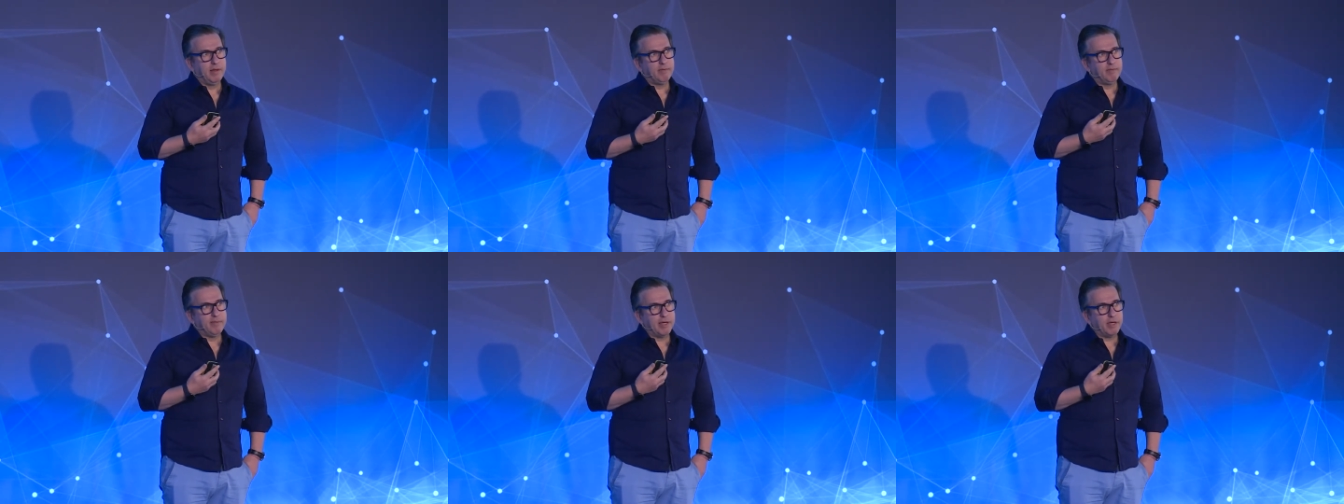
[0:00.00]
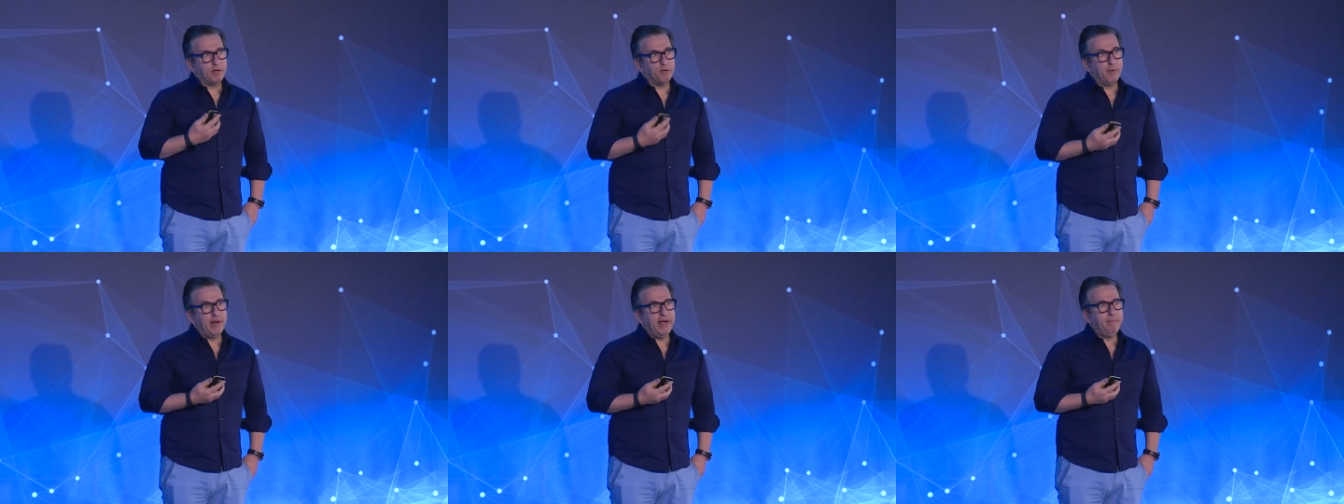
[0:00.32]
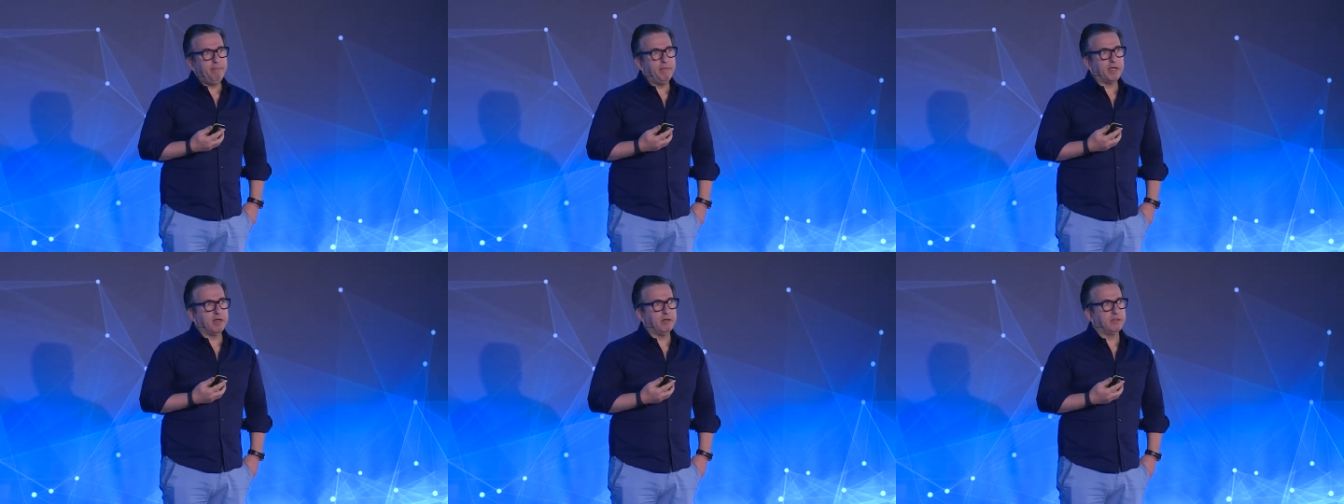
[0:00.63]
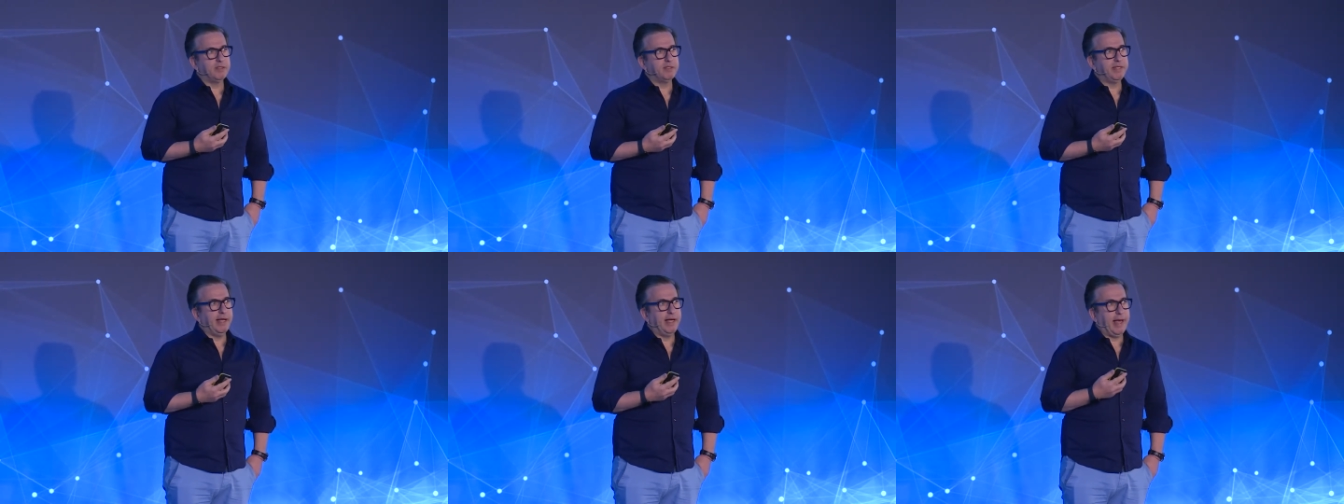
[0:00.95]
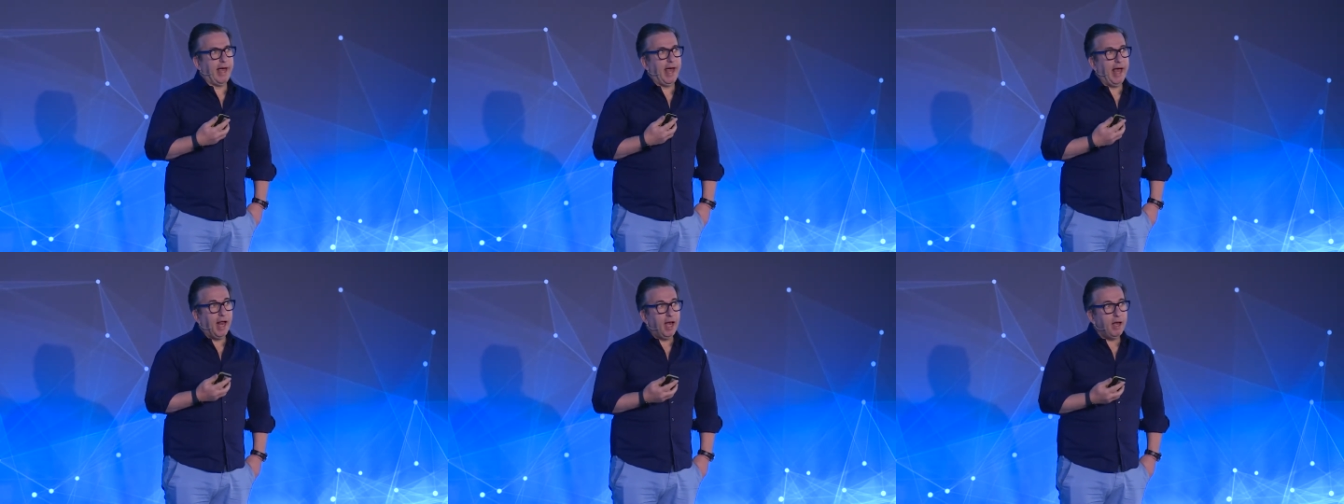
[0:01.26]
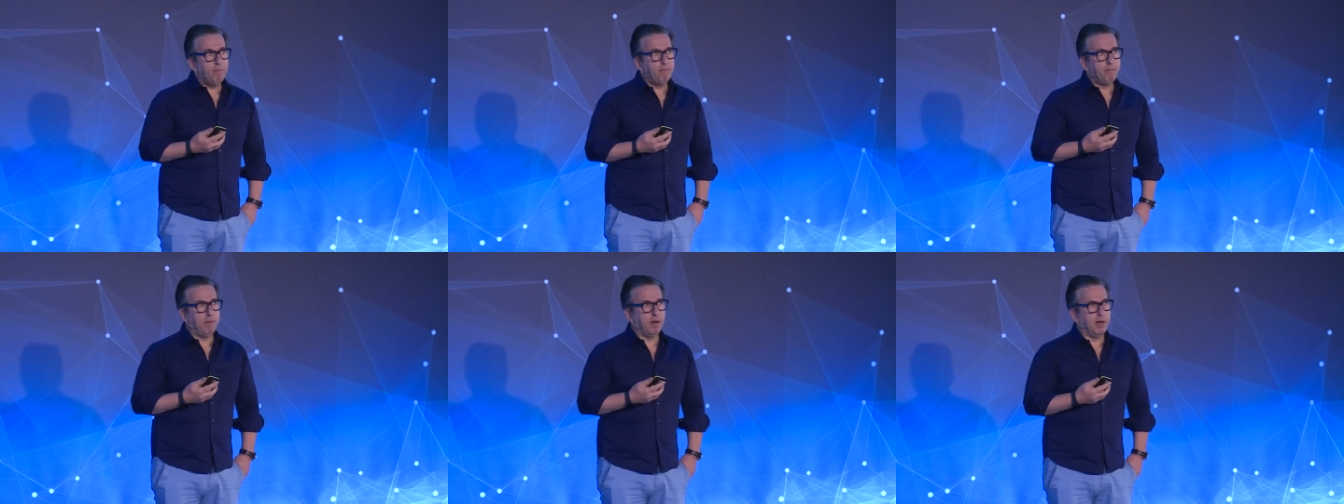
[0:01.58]
they're great because they
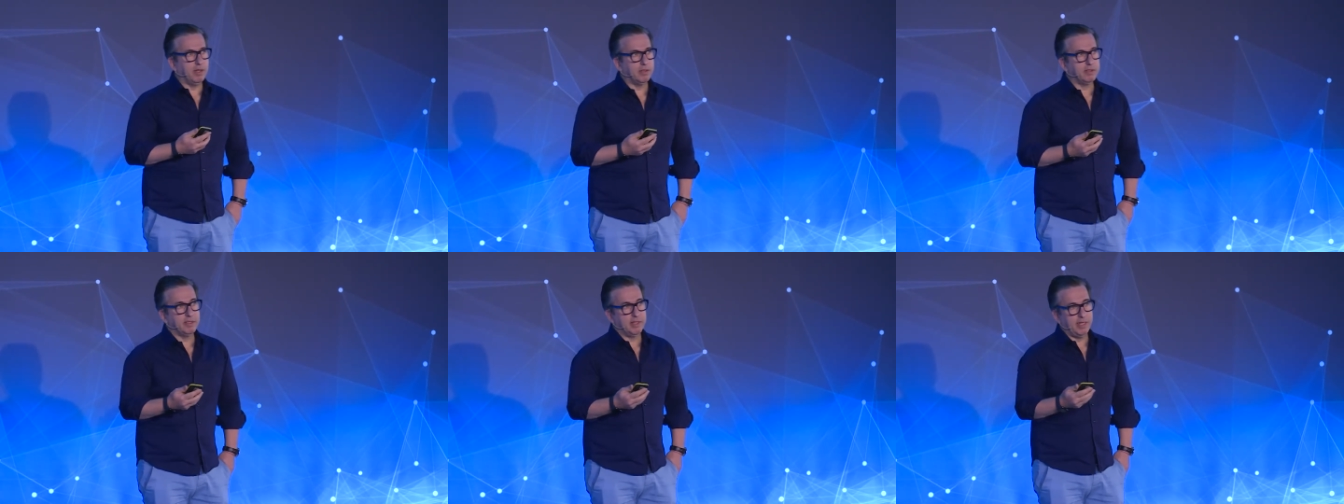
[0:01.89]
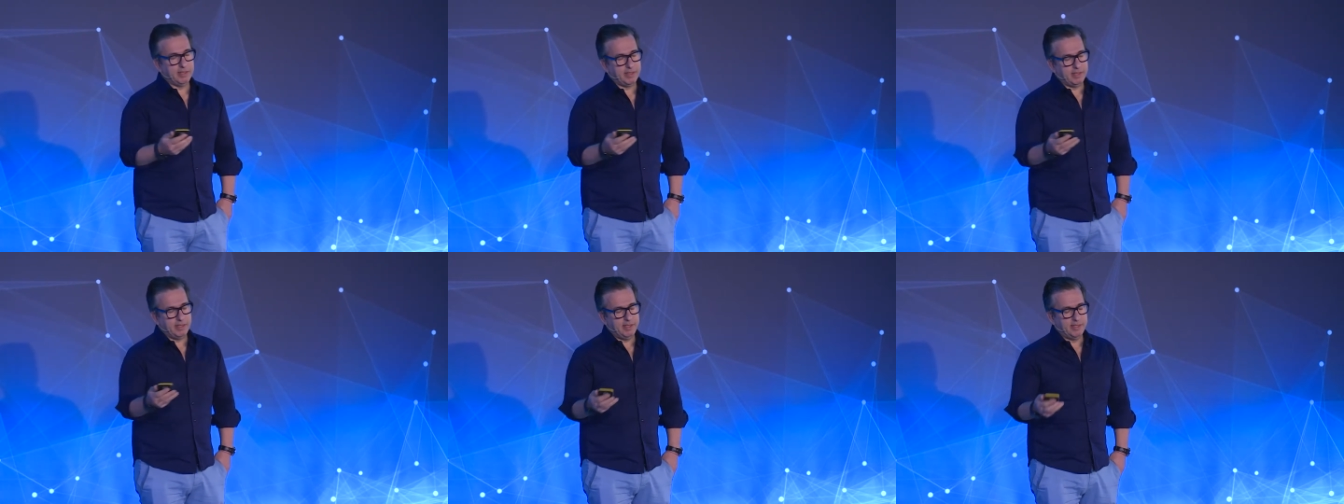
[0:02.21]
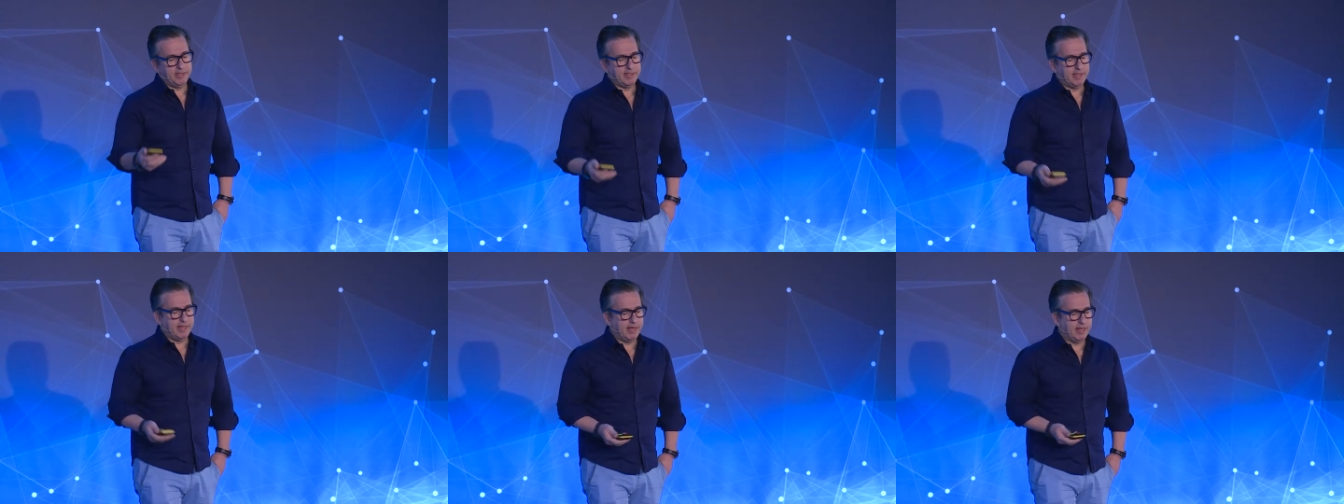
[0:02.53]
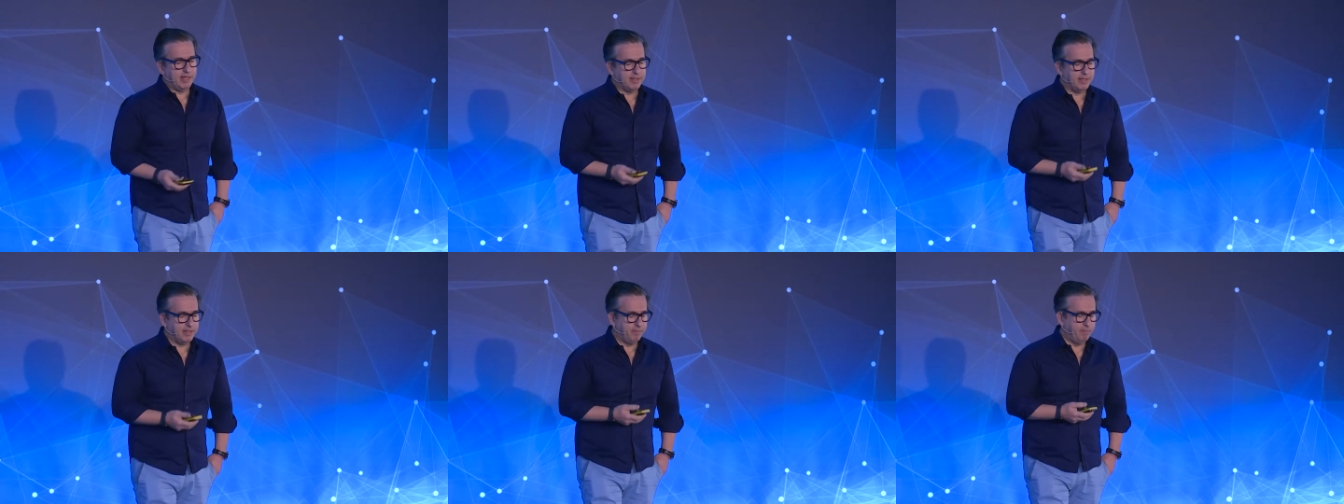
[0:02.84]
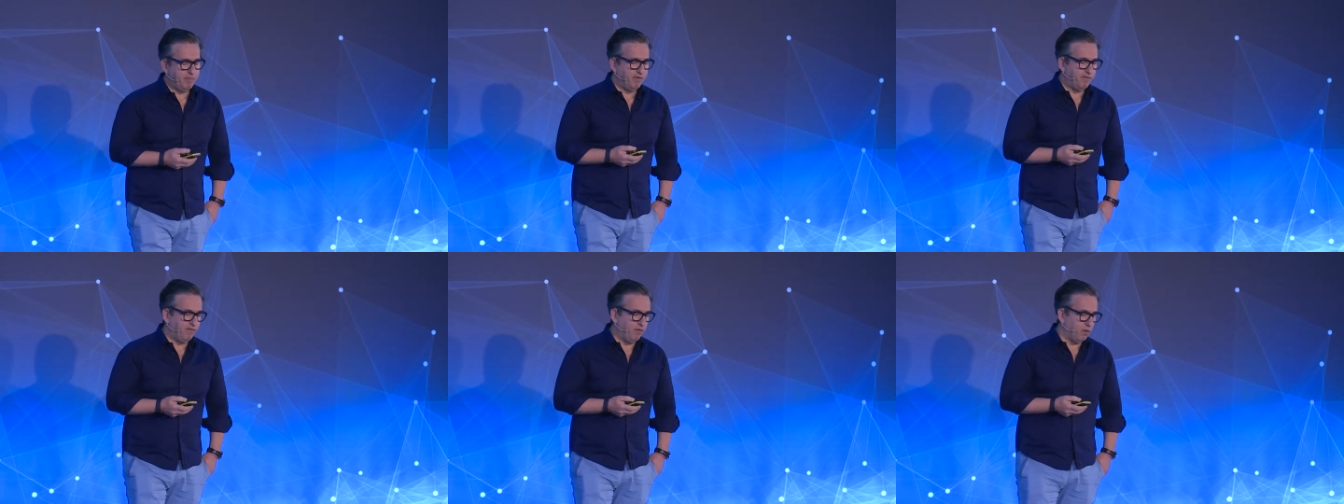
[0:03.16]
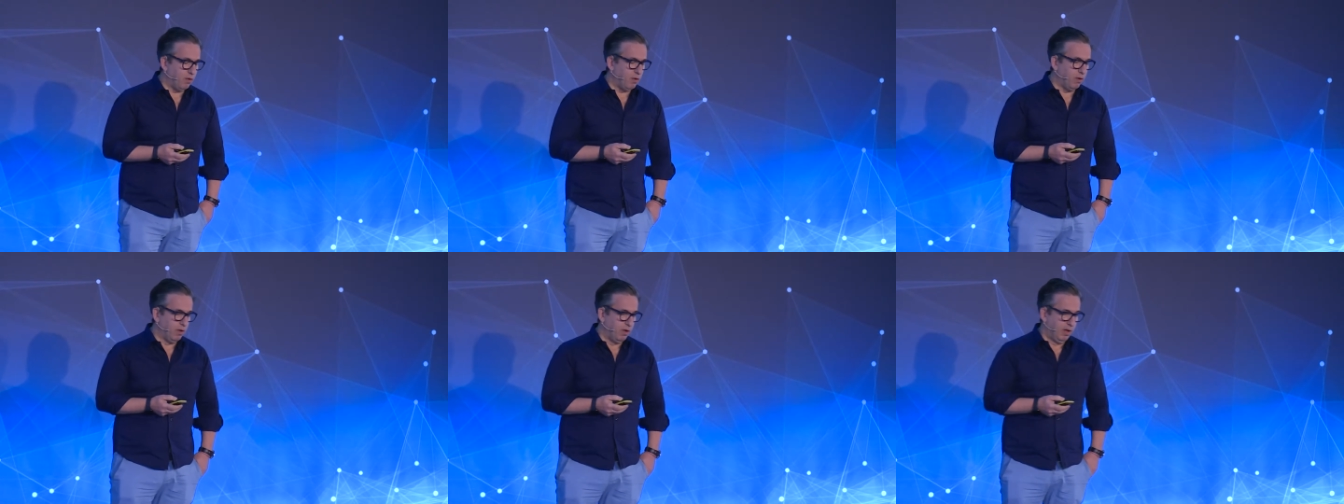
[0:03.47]
help us, as he said
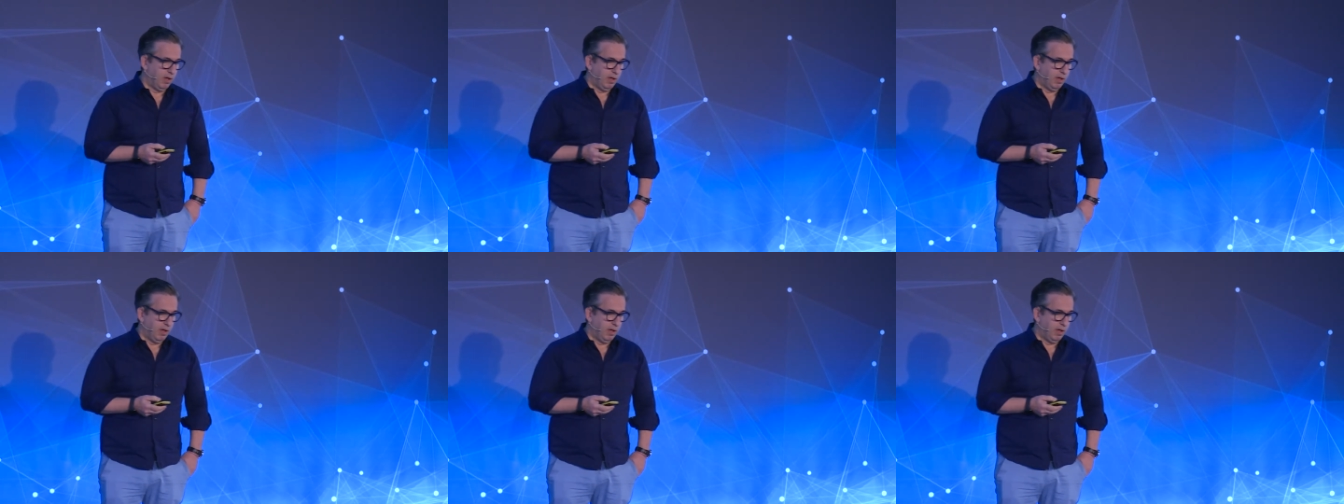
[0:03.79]
before,